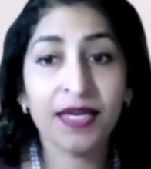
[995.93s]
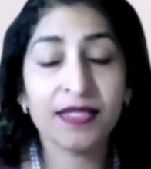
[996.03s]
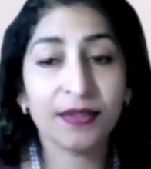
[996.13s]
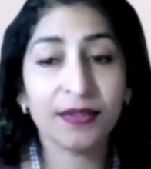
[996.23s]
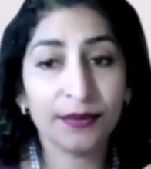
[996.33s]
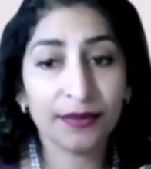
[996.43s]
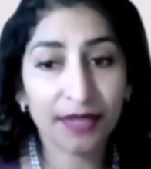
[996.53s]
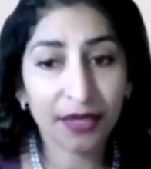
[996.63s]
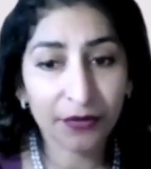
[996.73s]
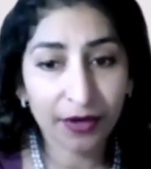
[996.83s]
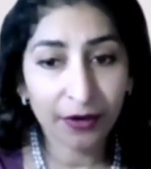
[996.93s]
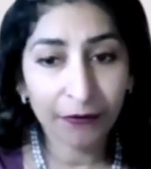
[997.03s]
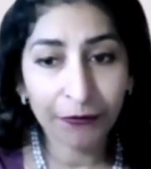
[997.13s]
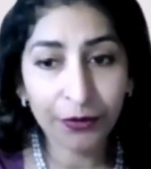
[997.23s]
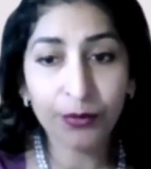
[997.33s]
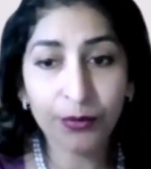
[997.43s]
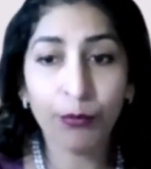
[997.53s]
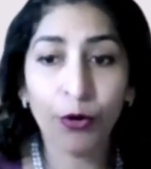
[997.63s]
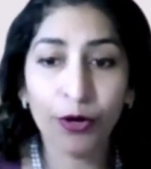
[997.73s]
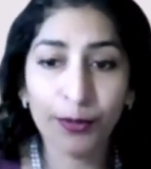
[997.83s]
So there were a few
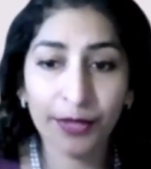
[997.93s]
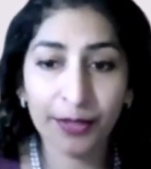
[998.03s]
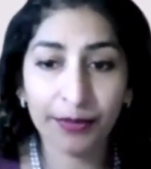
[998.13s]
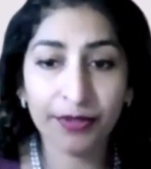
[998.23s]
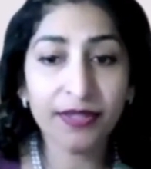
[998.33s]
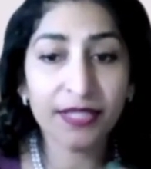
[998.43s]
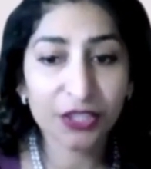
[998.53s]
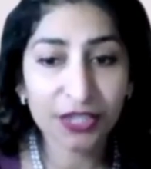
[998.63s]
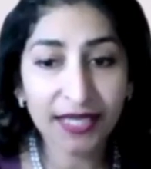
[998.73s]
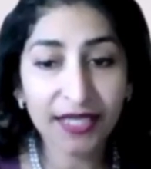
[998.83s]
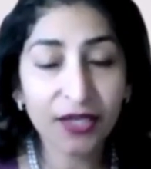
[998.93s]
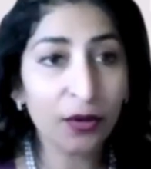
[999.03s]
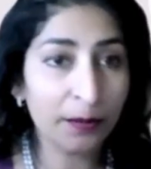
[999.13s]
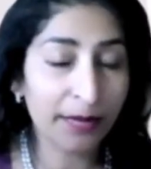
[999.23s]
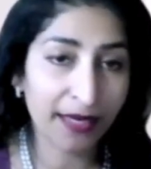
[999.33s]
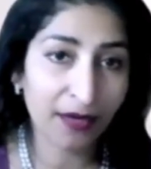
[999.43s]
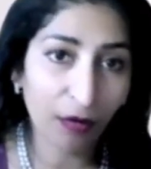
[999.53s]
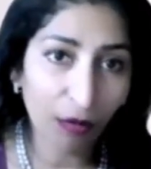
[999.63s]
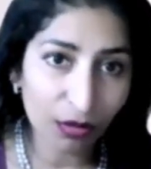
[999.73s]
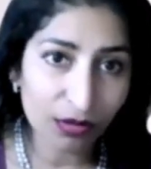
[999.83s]
more people. Shelley Goldbeck
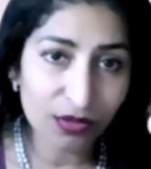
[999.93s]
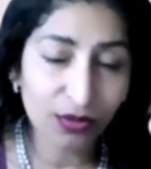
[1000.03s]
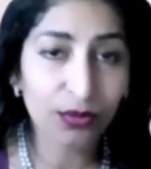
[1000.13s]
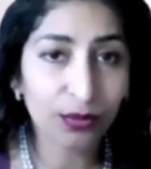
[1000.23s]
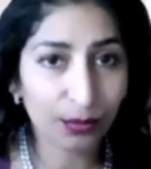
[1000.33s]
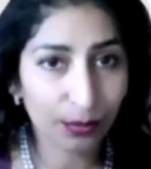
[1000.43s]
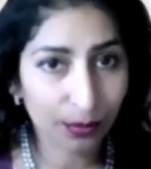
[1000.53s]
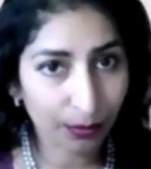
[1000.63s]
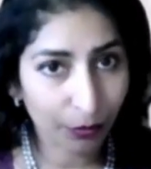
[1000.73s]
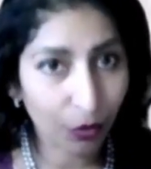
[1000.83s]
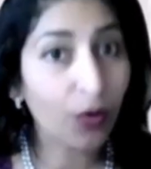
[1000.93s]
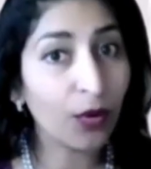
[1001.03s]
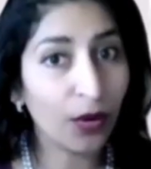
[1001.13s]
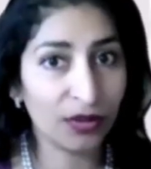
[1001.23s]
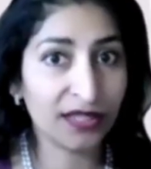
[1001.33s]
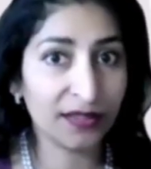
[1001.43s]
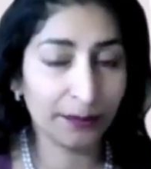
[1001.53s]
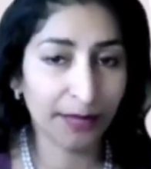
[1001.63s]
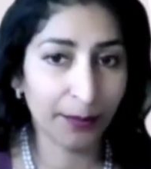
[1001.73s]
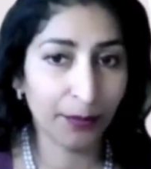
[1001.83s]
also
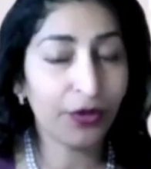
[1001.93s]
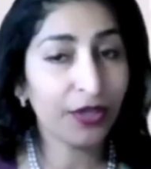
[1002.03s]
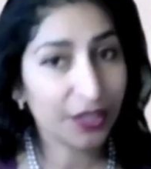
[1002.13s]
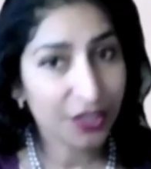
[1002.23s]
co-authored my book.